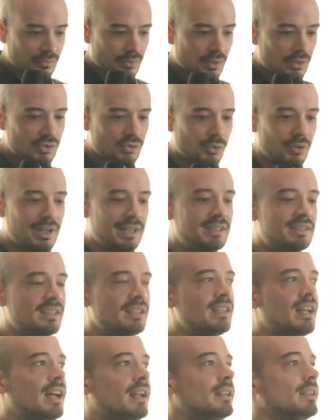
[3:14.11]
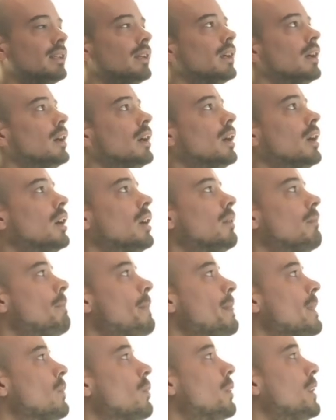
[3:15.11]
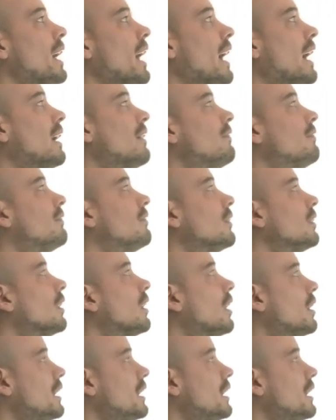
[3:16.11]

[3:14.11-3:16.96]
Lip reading: So let's say that we have an